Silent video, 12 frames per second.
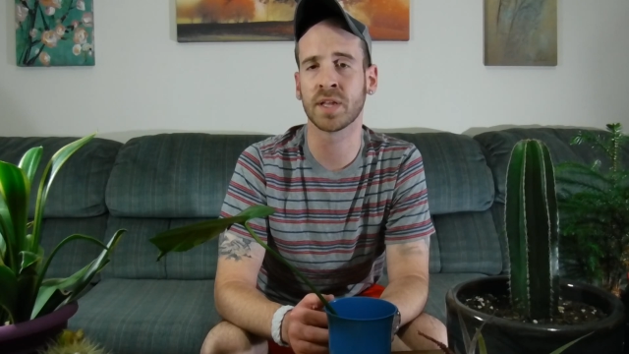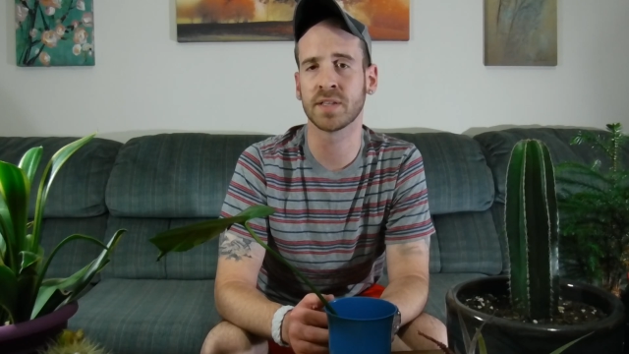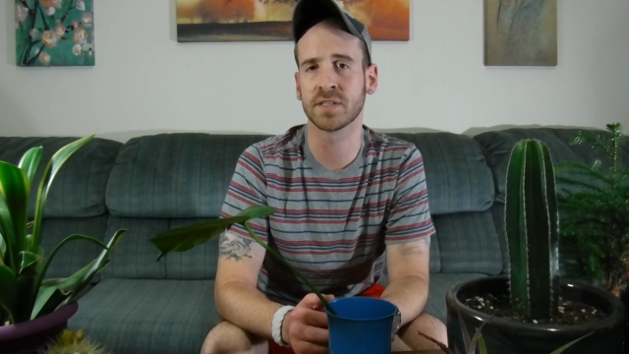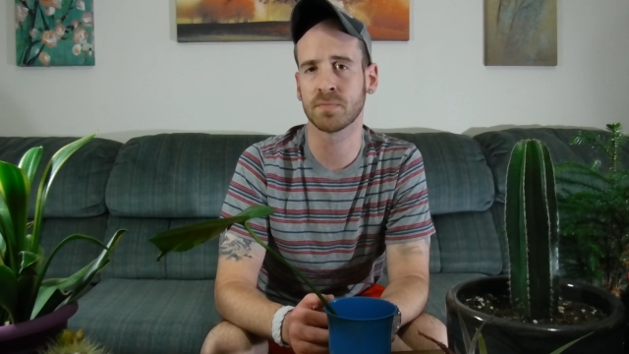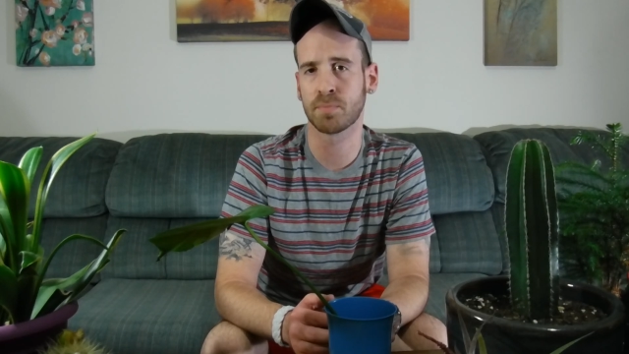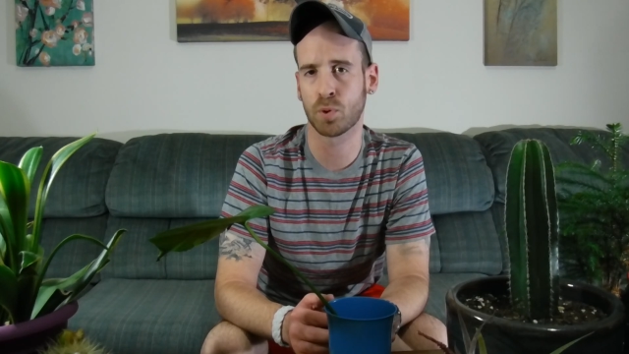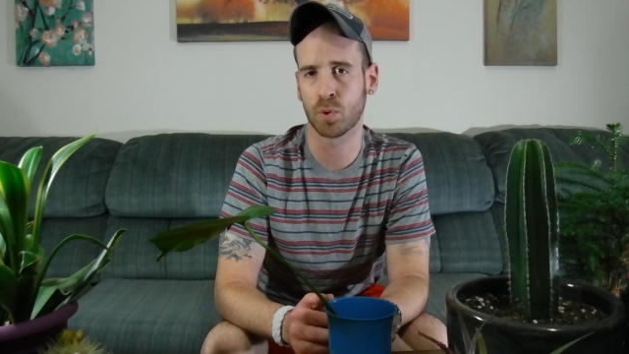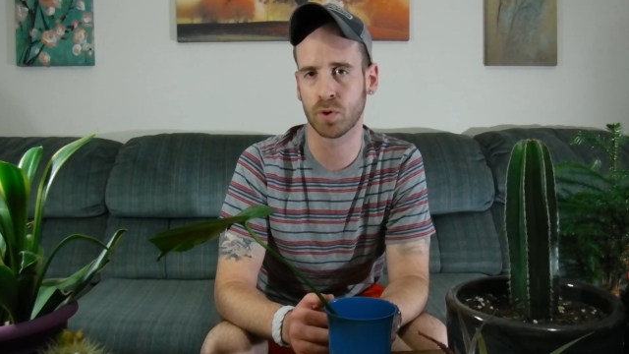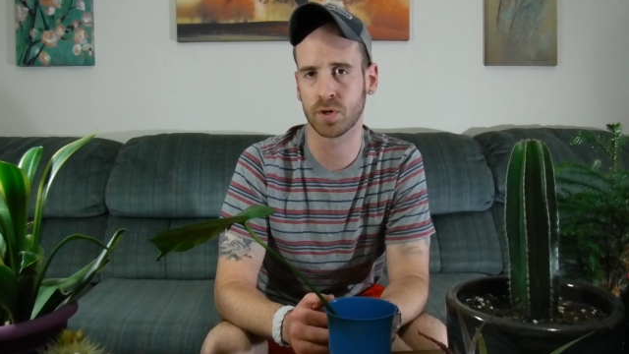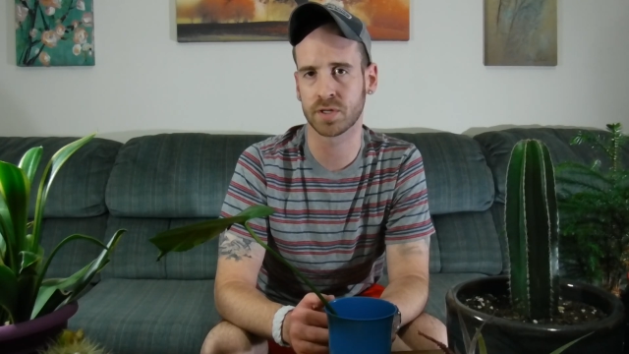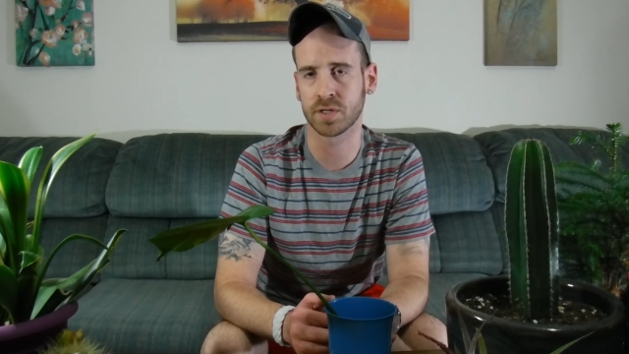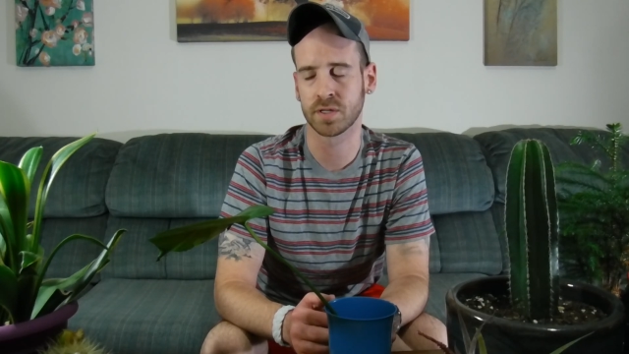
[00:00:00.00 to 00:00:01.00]
need
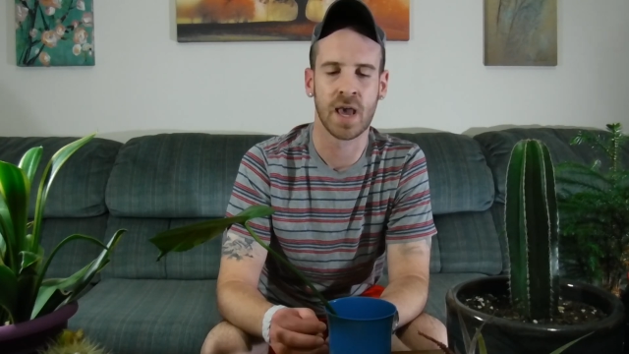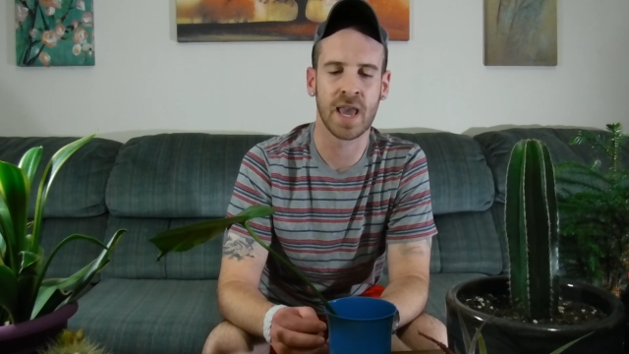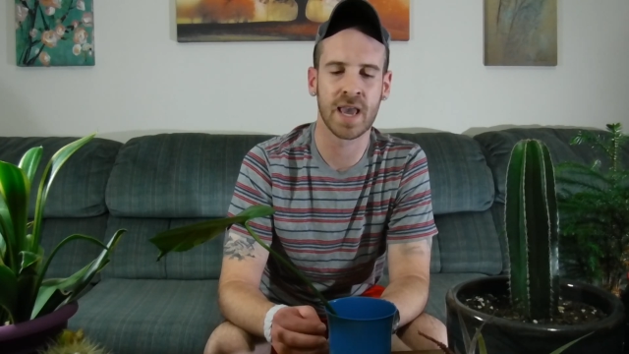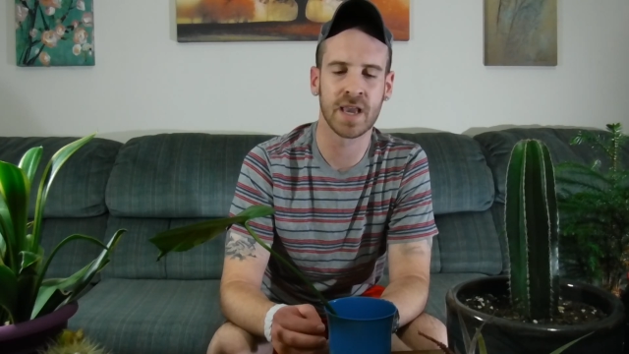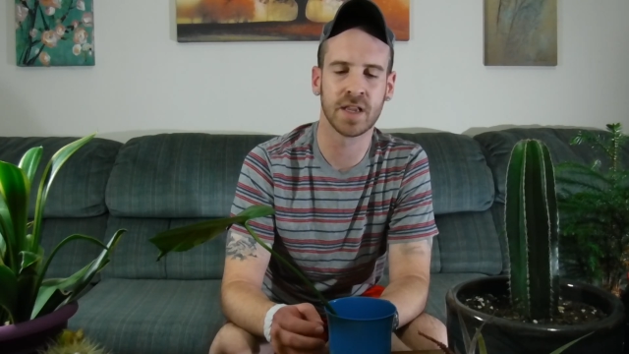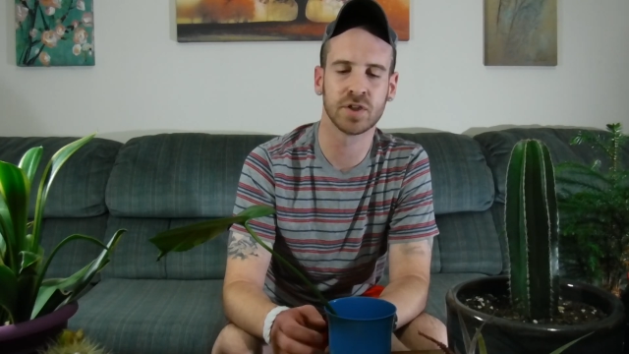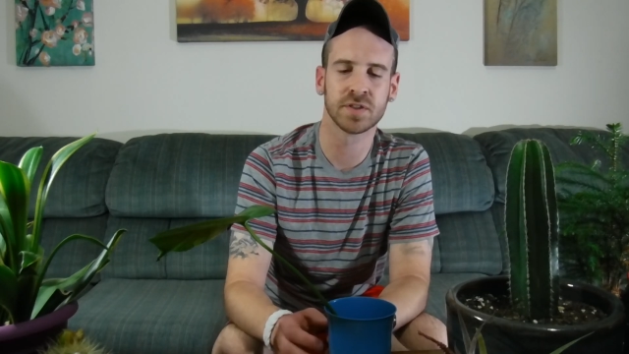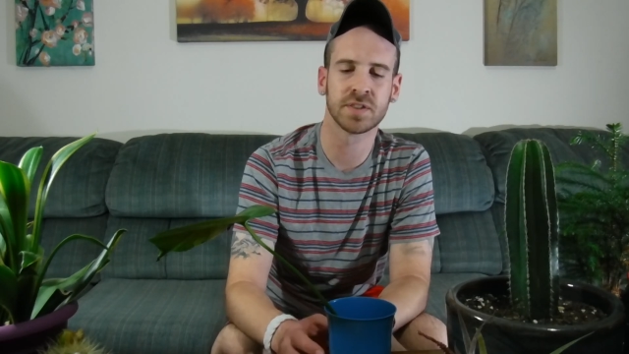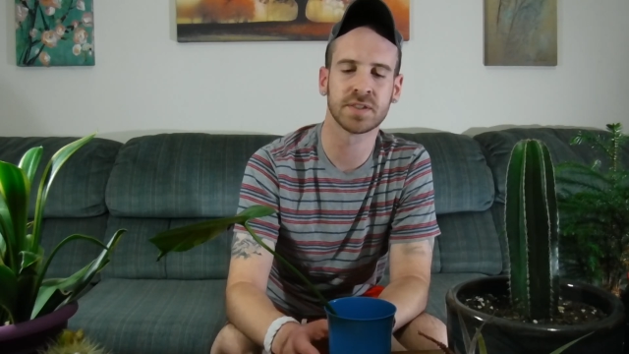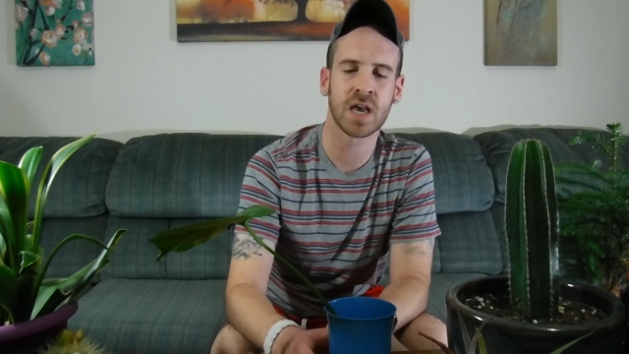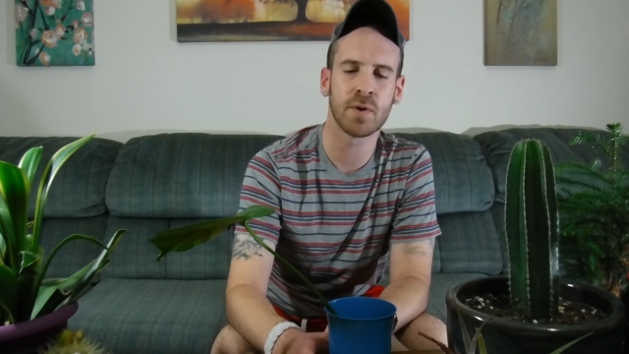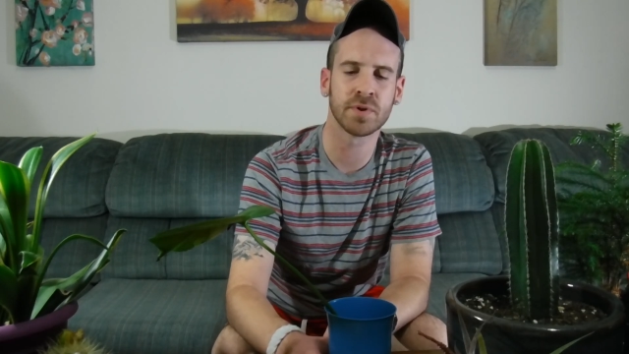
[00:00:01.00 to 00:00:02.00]
support. And just
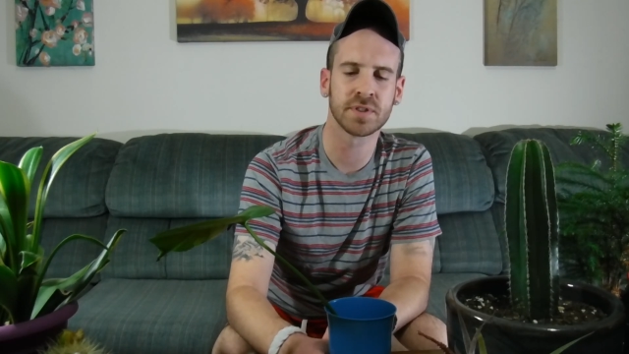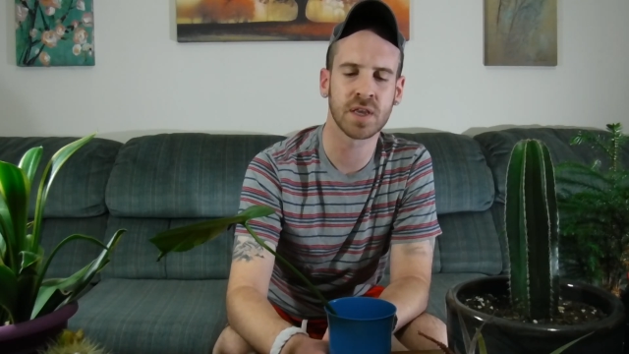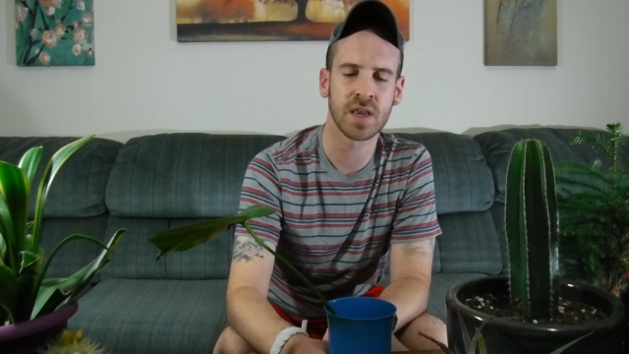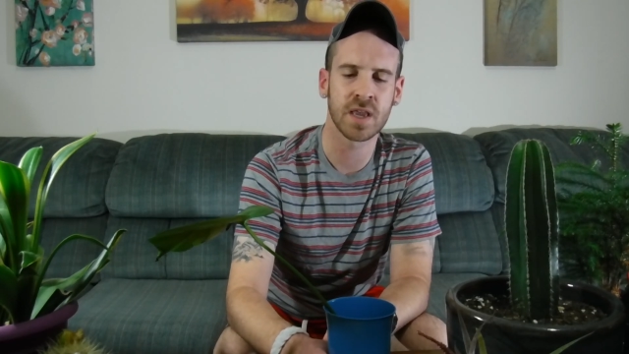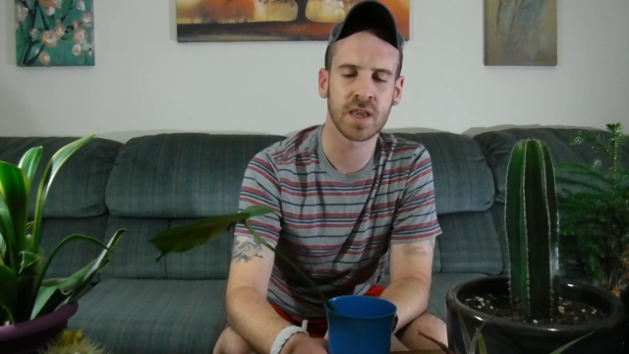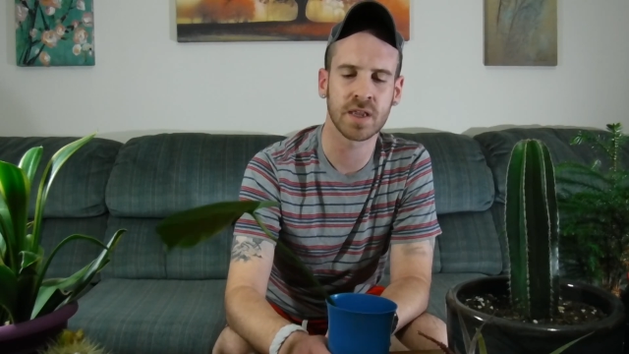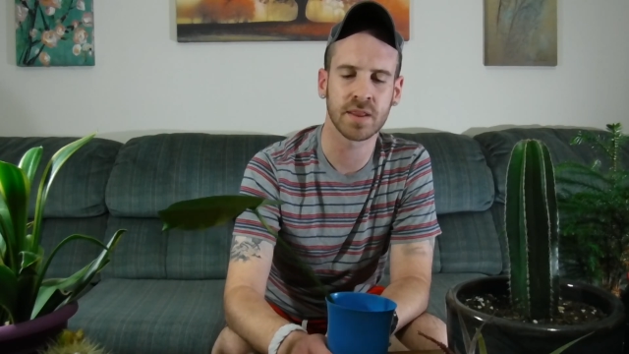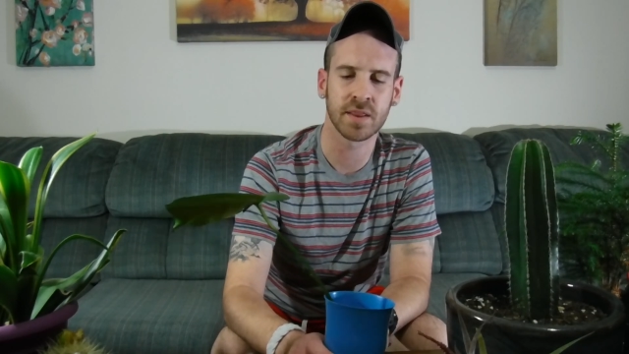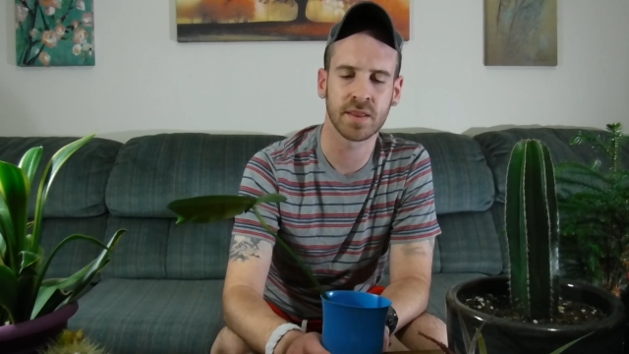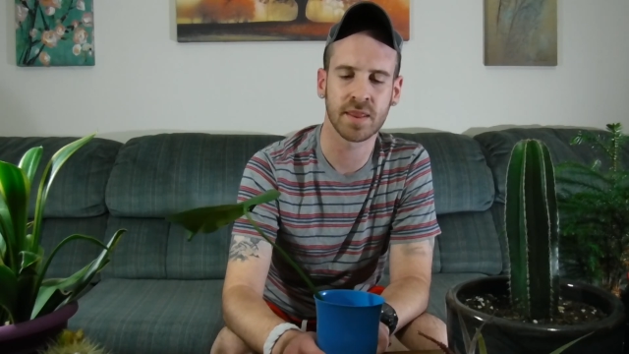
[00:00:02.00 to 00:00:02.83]
as I was saying,